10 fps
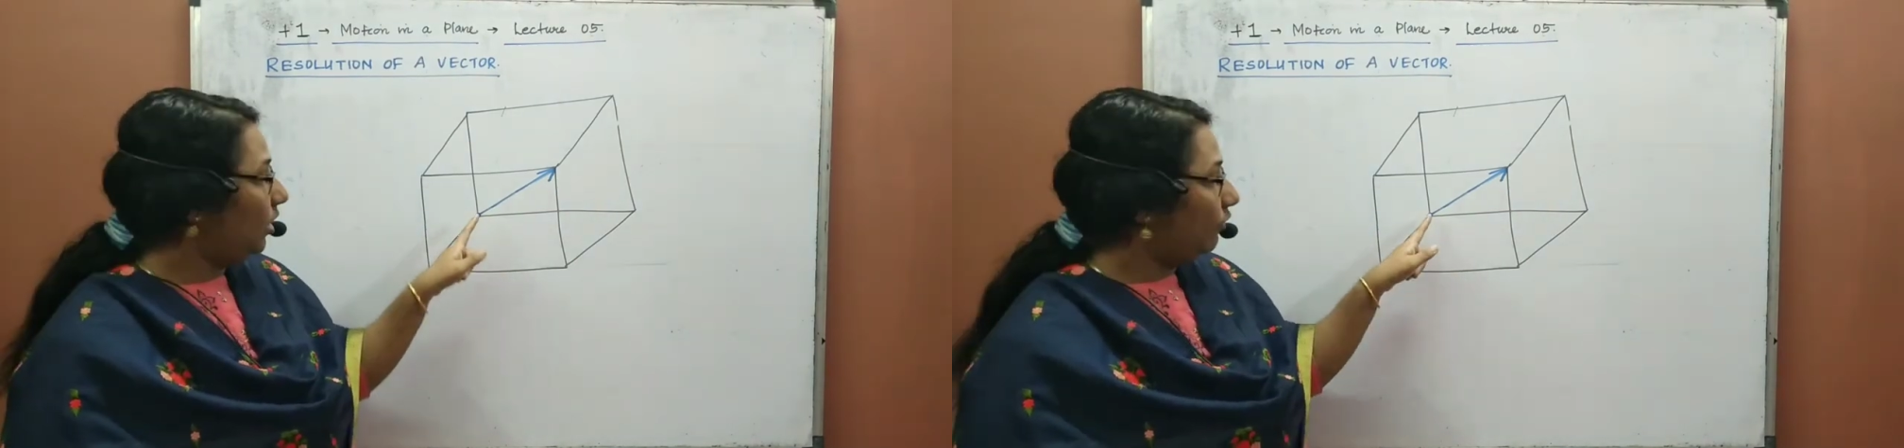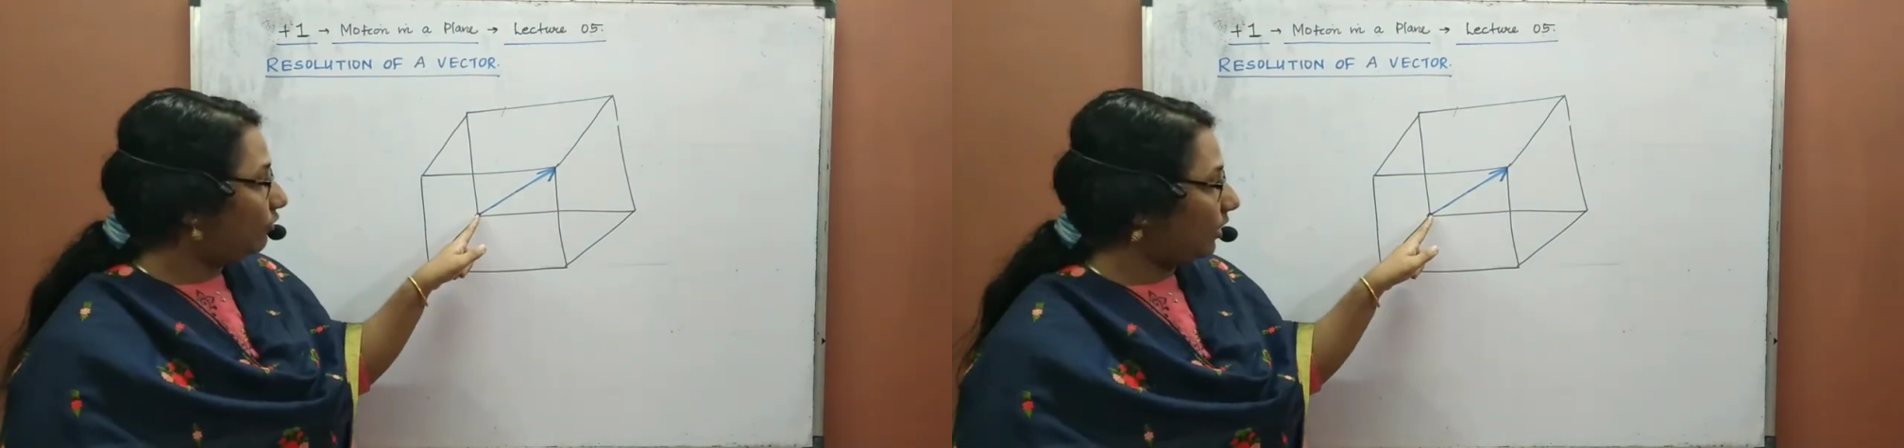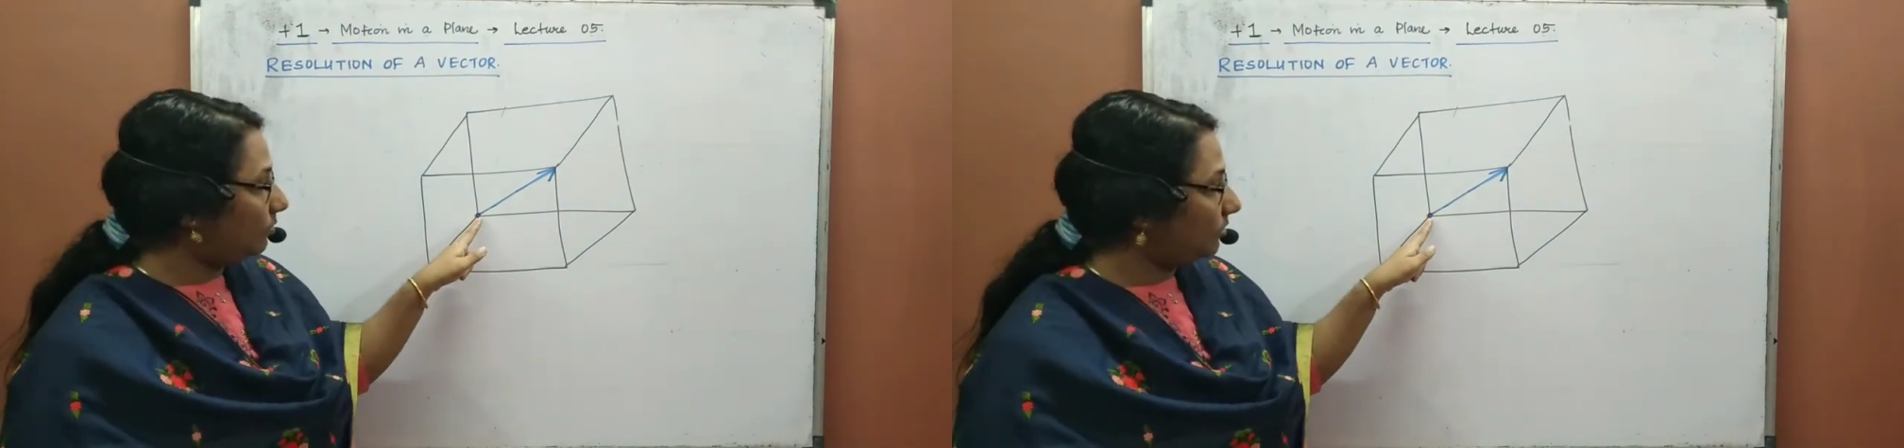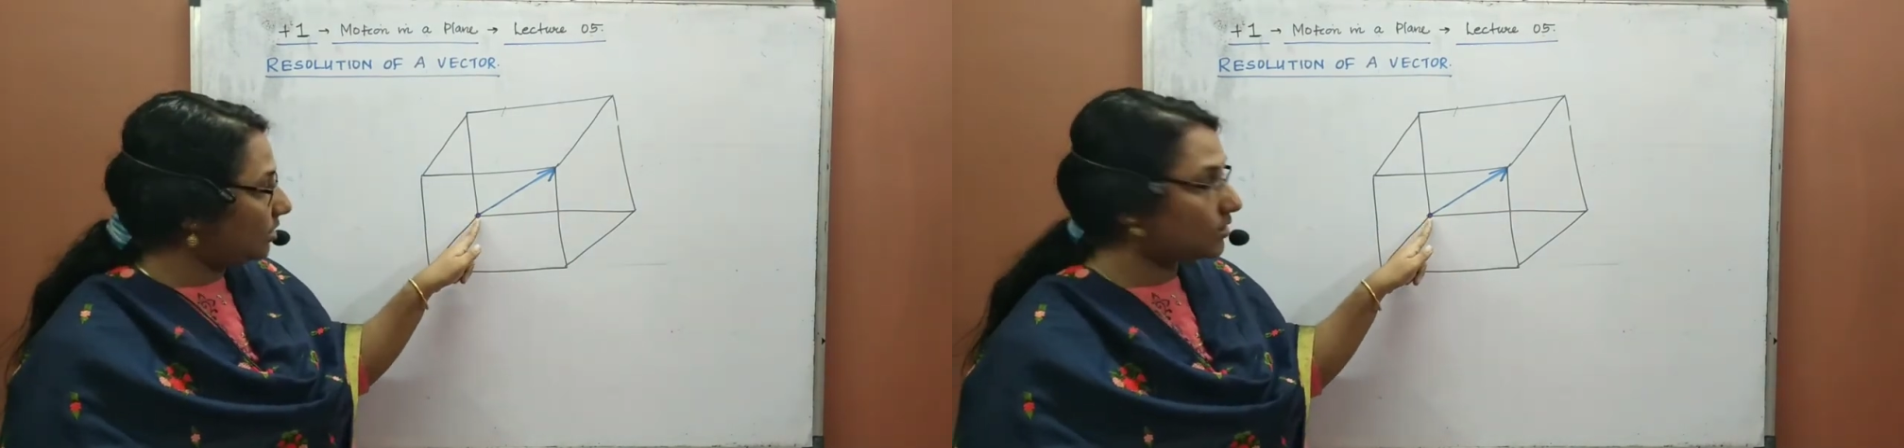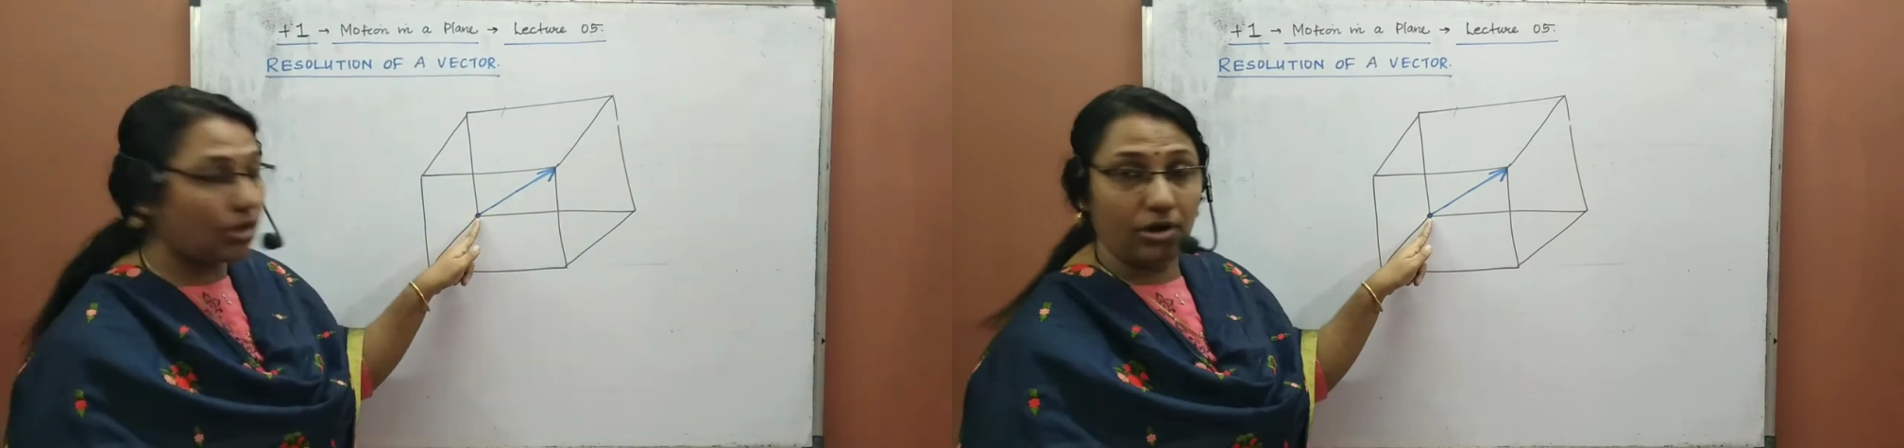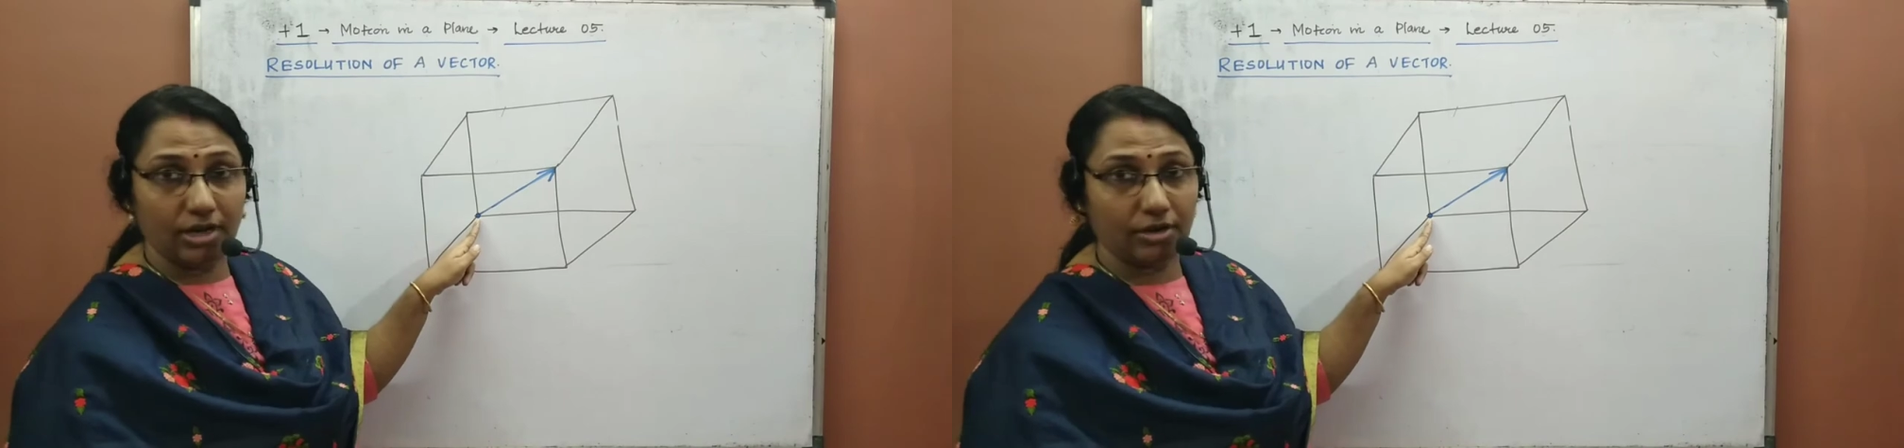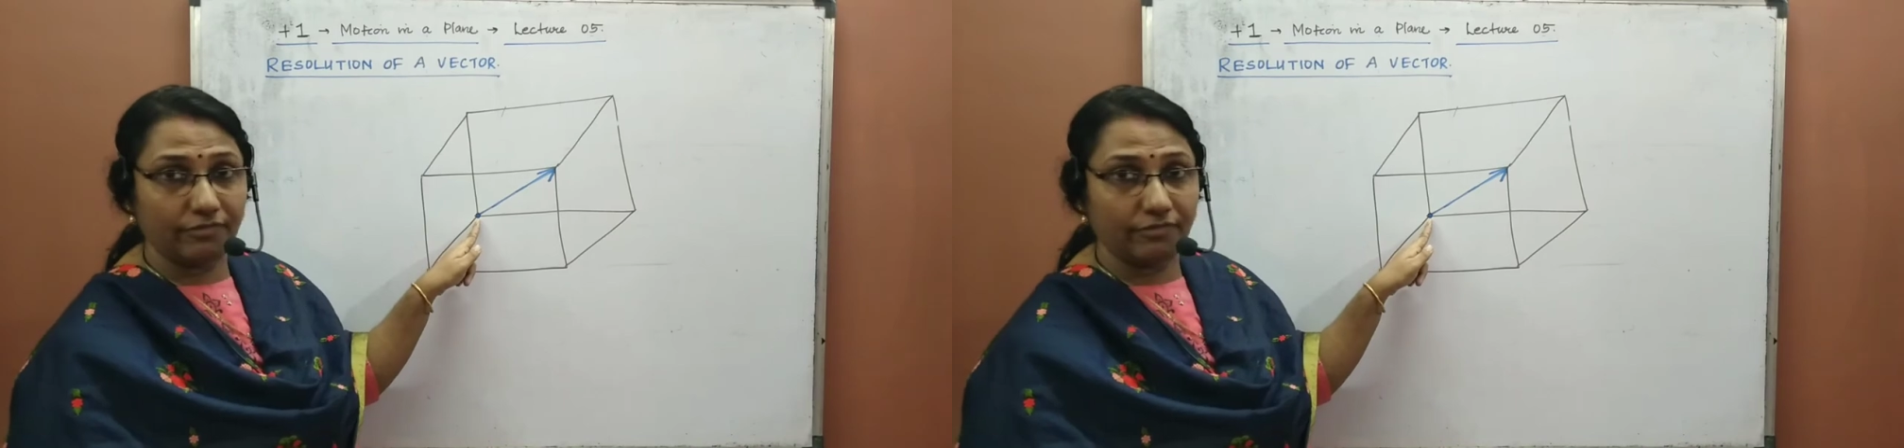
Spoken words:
From this corner